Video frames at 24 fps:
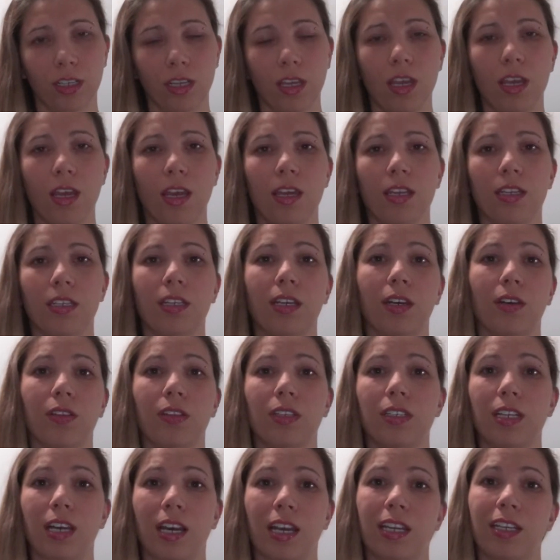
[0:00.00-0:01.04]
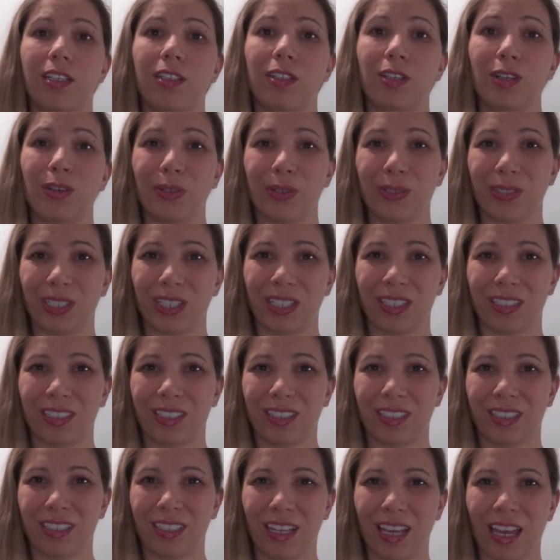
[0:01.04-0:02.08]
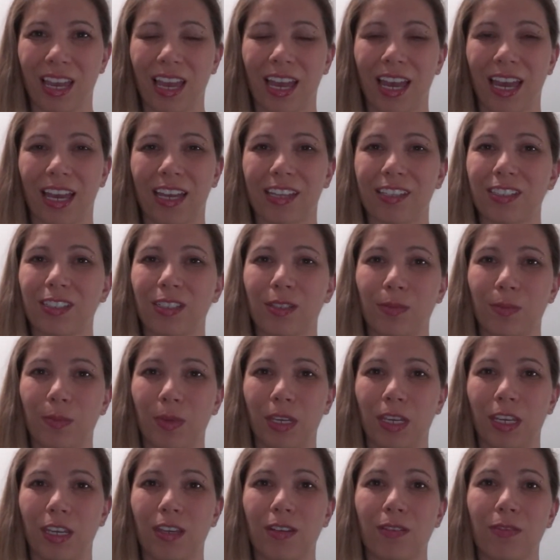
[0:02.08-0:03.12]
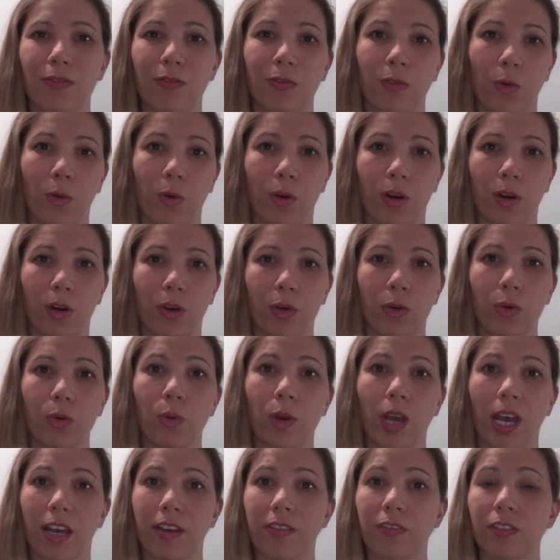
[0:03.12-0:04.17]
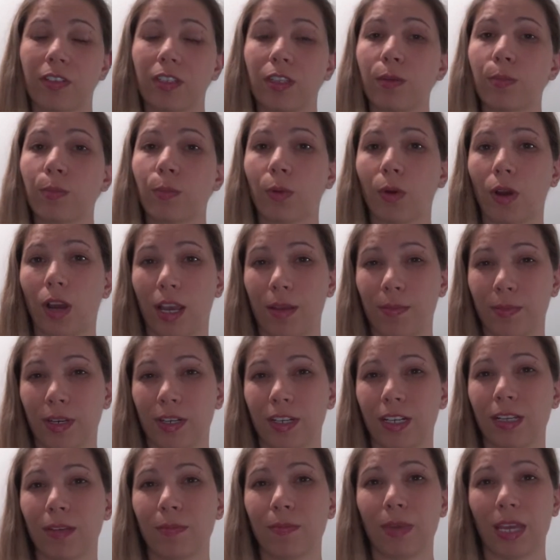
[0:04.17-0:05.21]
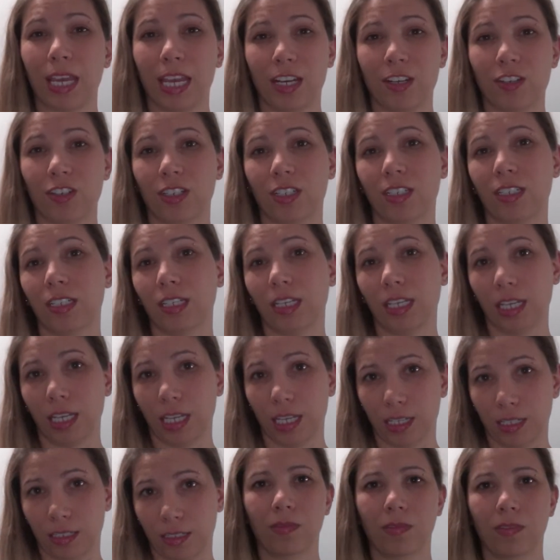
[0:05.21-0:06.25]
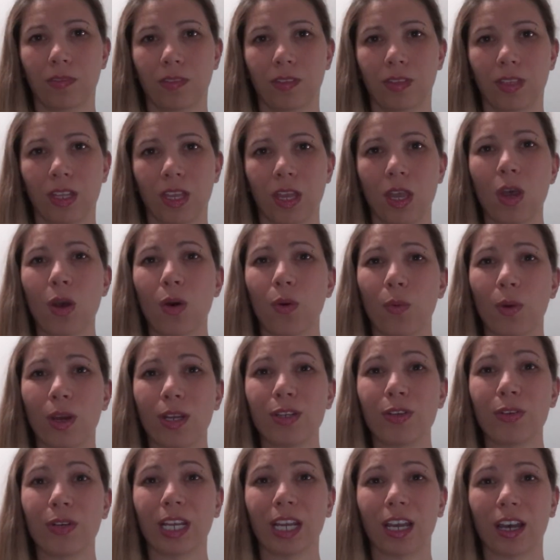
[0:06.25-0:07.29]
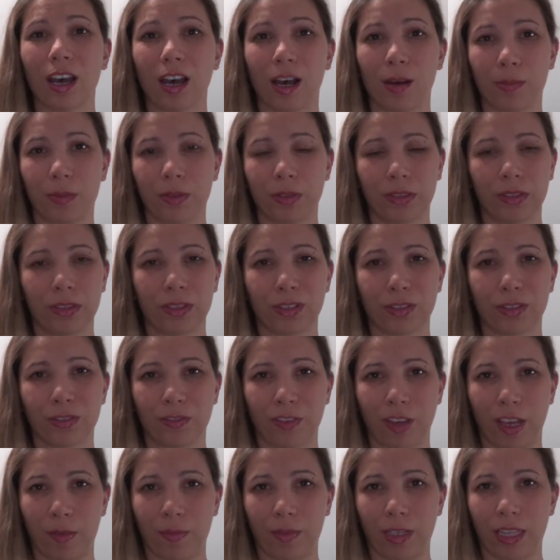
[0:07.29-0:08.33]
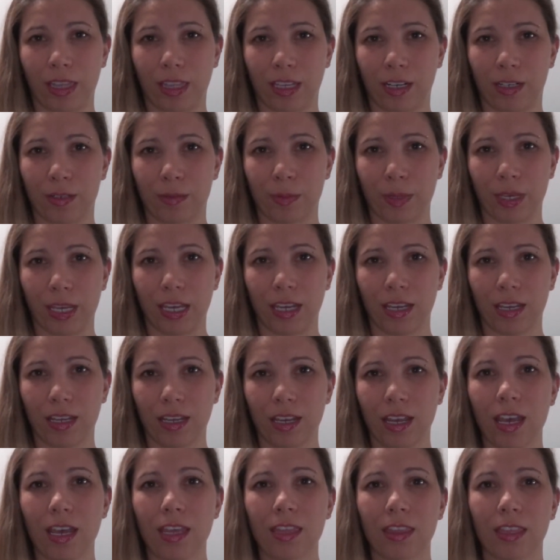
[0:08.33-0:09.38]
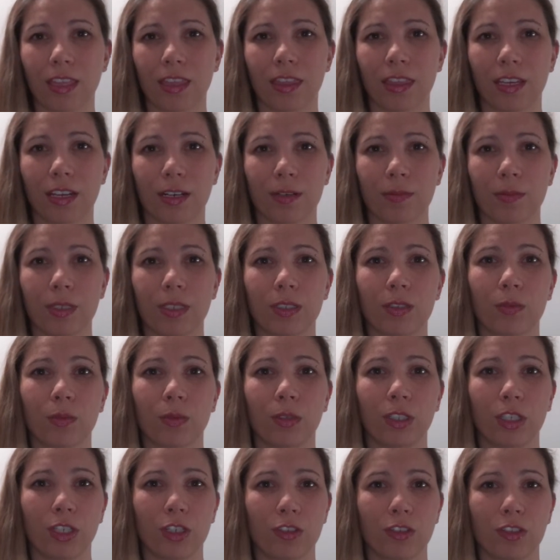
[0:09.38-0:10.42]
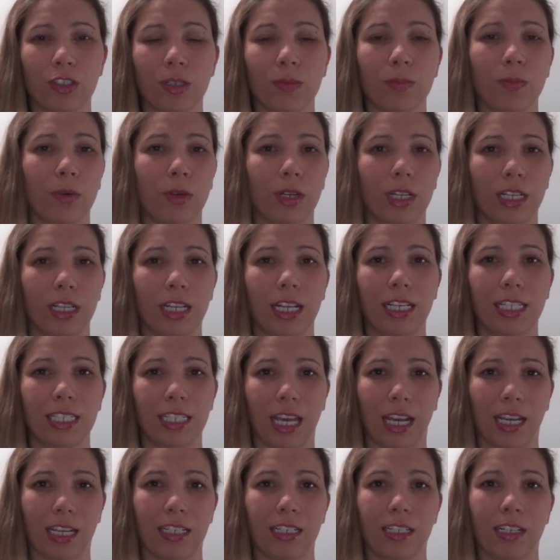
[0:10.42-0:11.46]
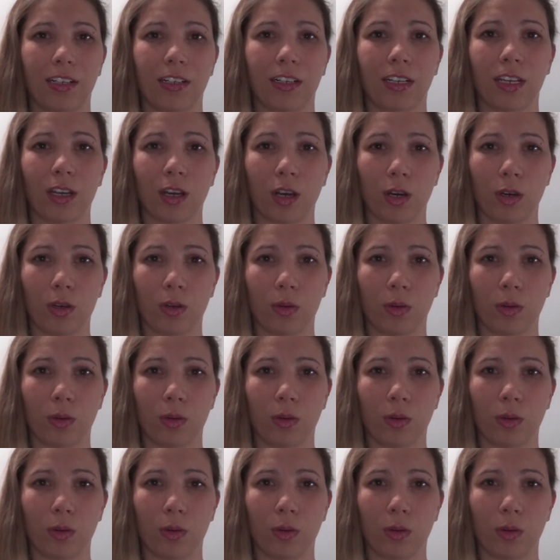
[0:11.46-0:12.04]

Now, the diagnosis has to be for whoever the primary patient is. When doing couples or family therapy, the therapist will usually put in a secondary code